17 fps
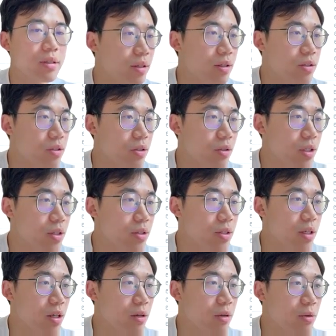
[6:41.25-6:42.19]
So you can
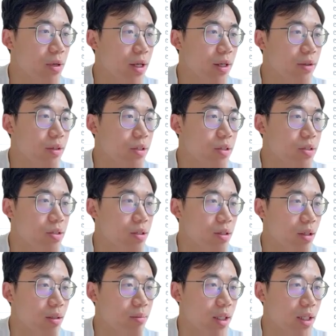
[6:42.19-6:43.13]
see it ran this
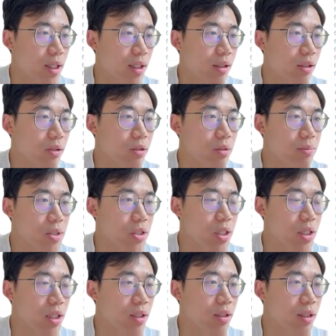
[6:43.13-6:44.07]
on my local machine,